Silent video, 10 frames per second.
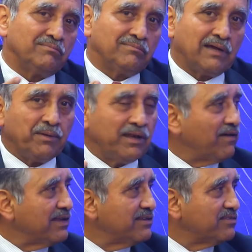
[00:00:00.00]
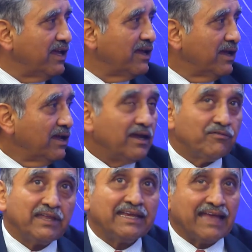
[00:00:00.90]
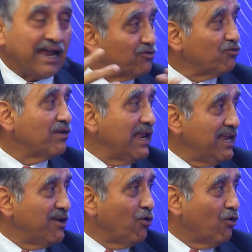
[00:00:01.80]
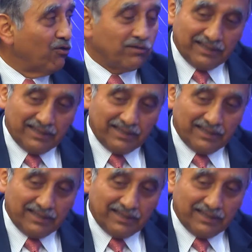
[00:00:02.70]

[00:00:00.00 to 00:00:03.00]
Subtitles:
I mean, if as they say, if things had to really go